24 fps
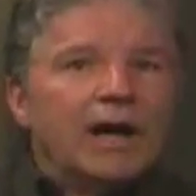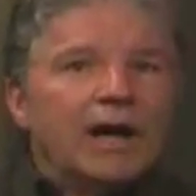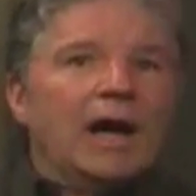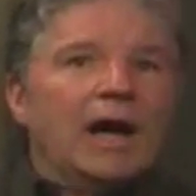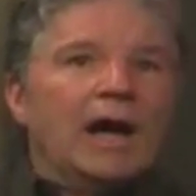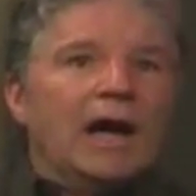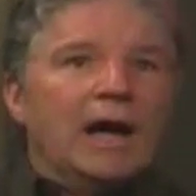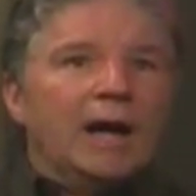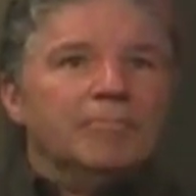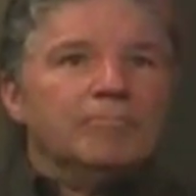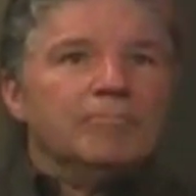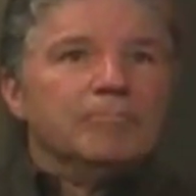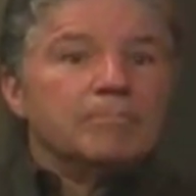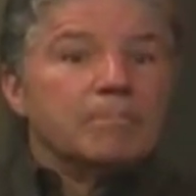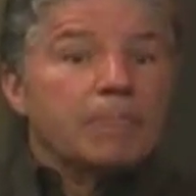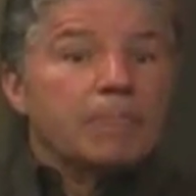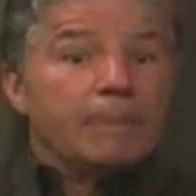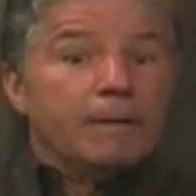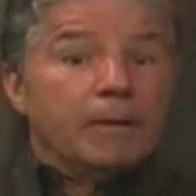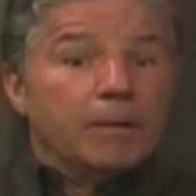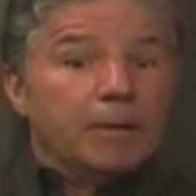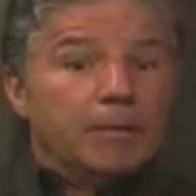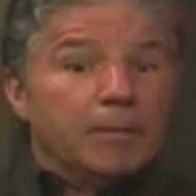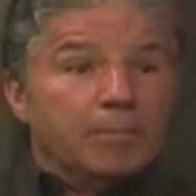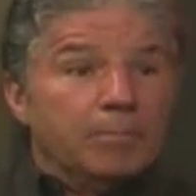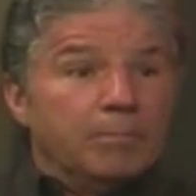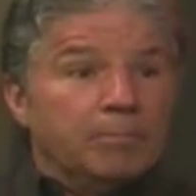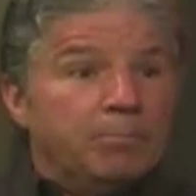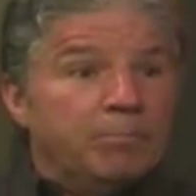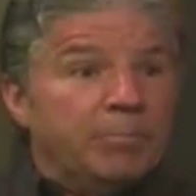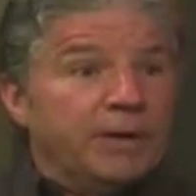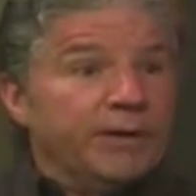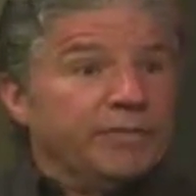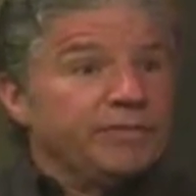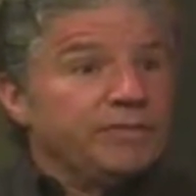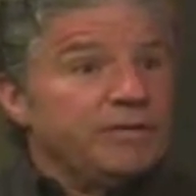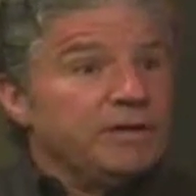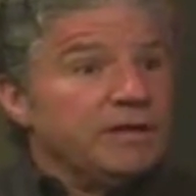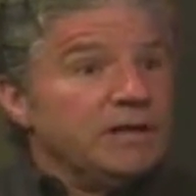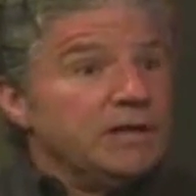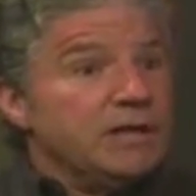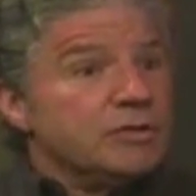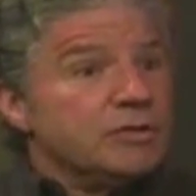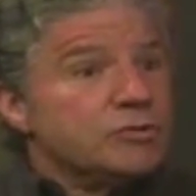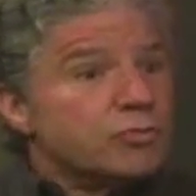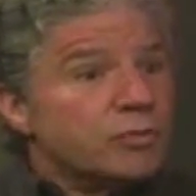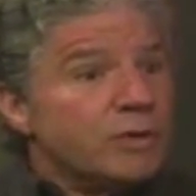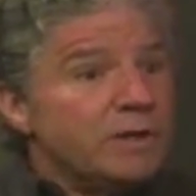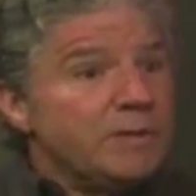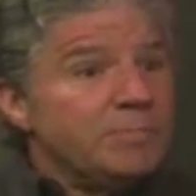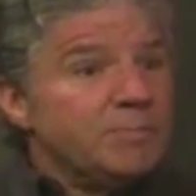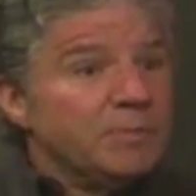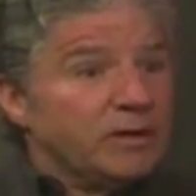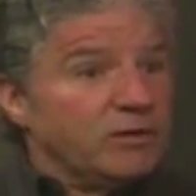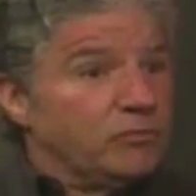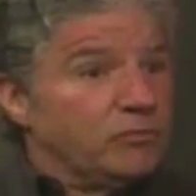um, but the treatment has